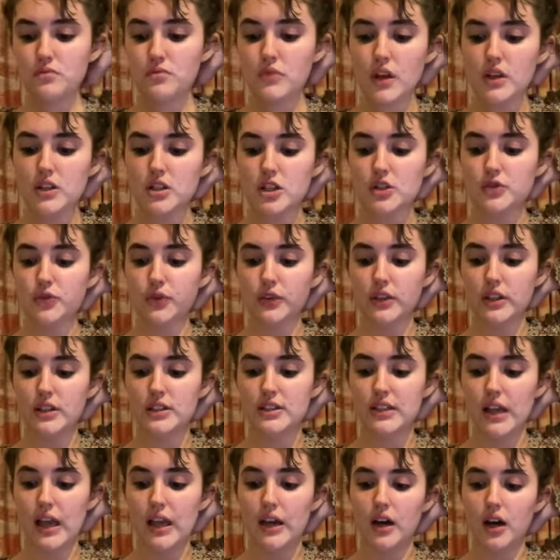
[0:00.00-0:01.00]
just for the
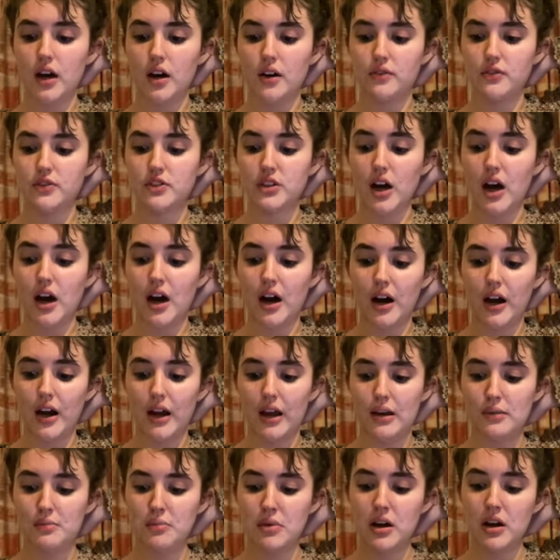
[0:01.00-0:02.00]
sake of
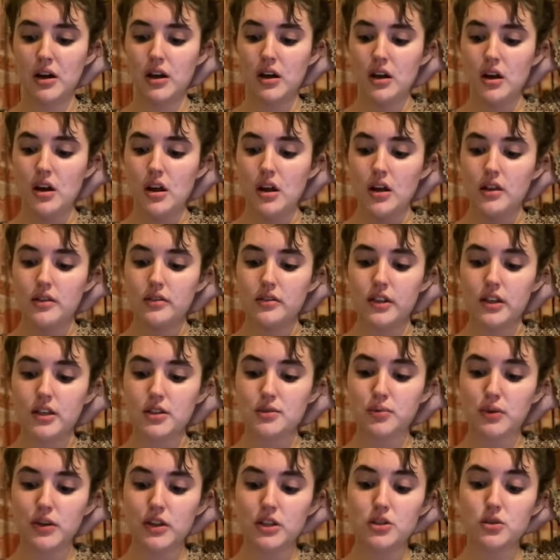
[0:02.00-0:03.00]
time. This
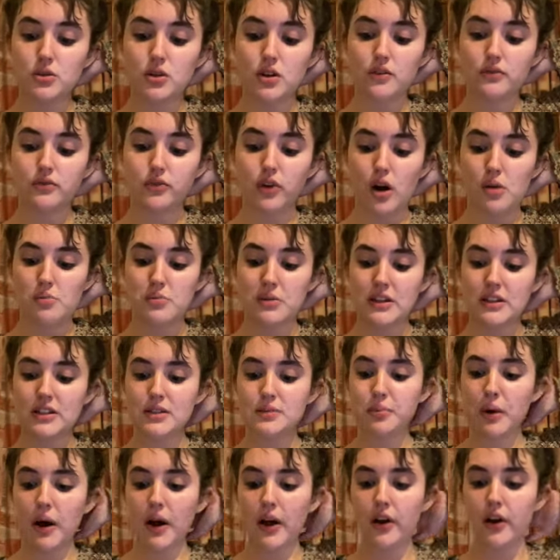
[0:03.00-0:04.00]
one is sort of Roman
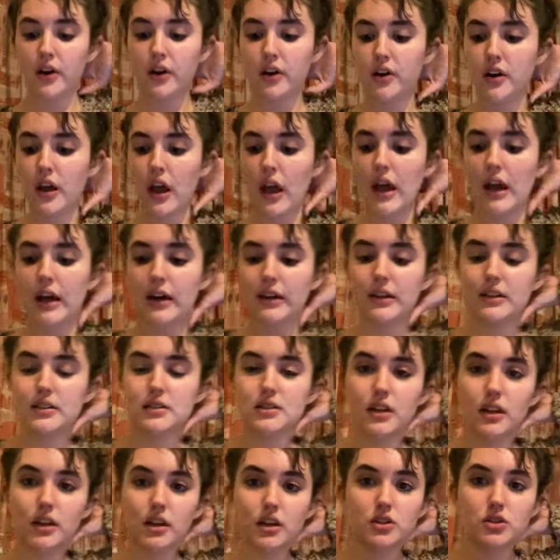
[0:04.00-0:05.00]
inspired, and it's
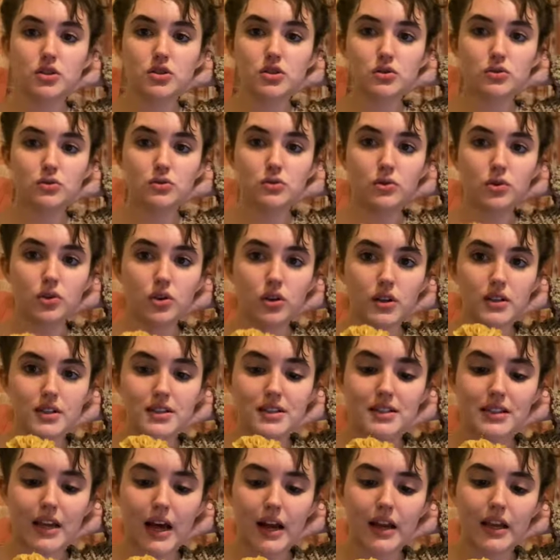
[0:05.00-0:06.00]
like a school
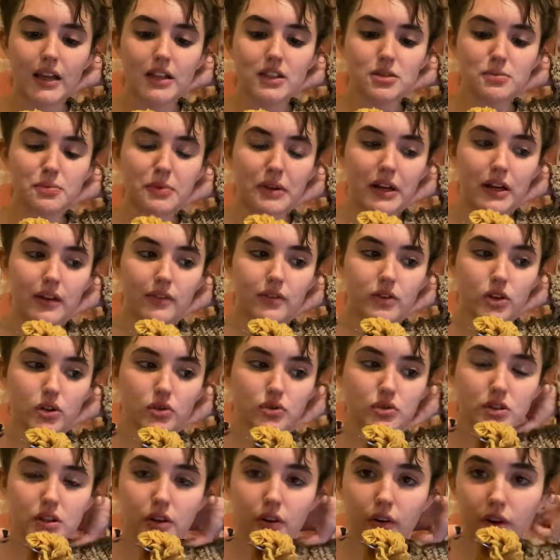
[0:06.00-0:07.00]
setting. It's the beginning of a new
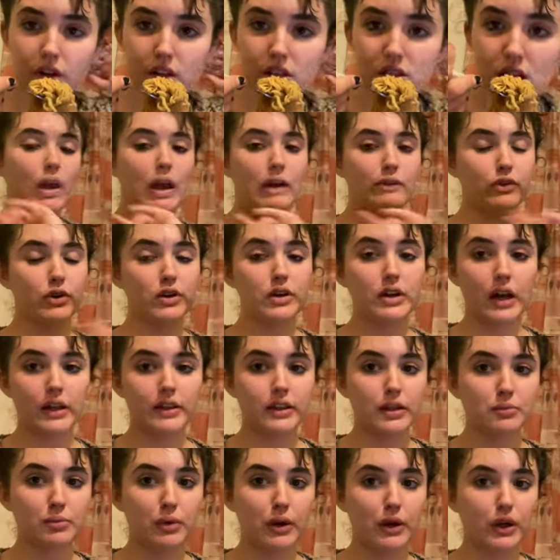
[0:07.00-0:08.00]
series. I've heard
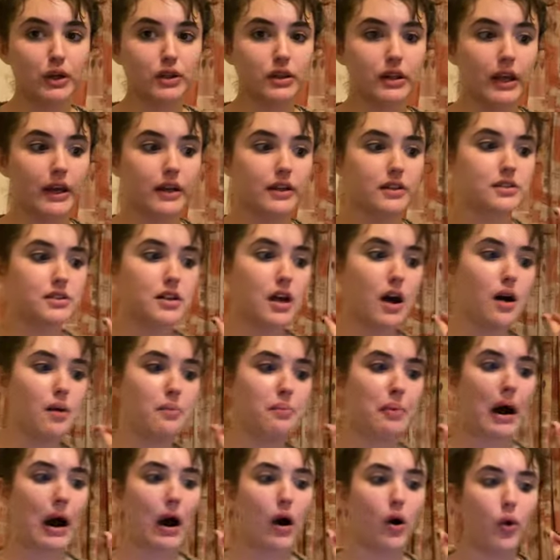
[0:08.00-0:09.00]
nothing but good things
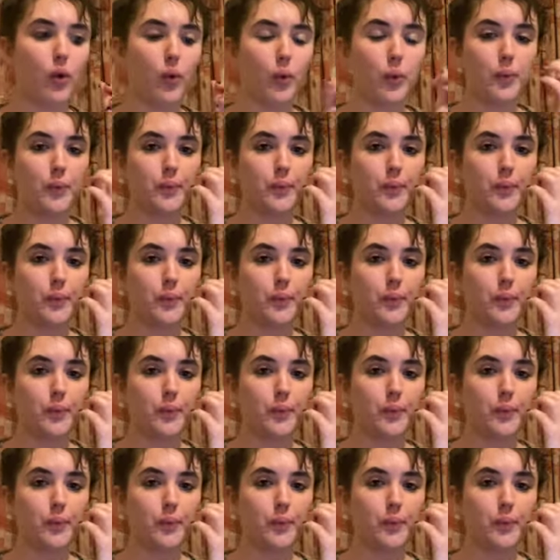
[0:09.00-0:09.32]
about